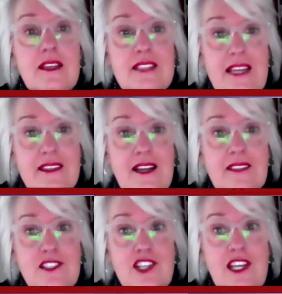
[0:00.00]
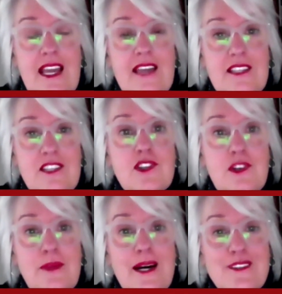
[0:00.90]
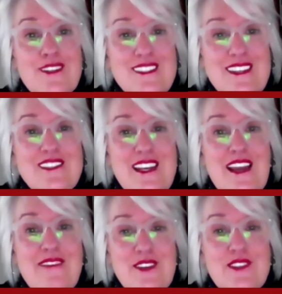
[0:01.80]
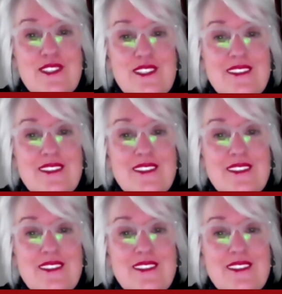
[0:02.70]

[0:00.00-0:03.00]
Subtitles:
technology and digital modernization efforts.